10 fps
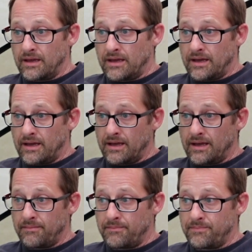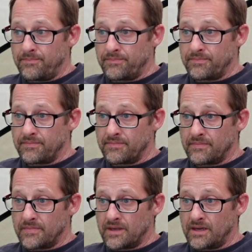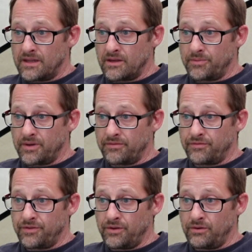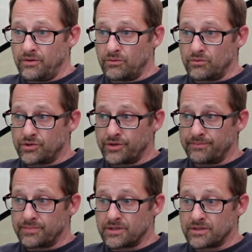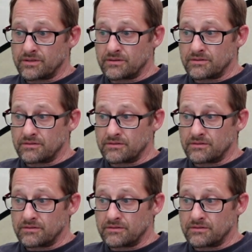And there'll be a few little trips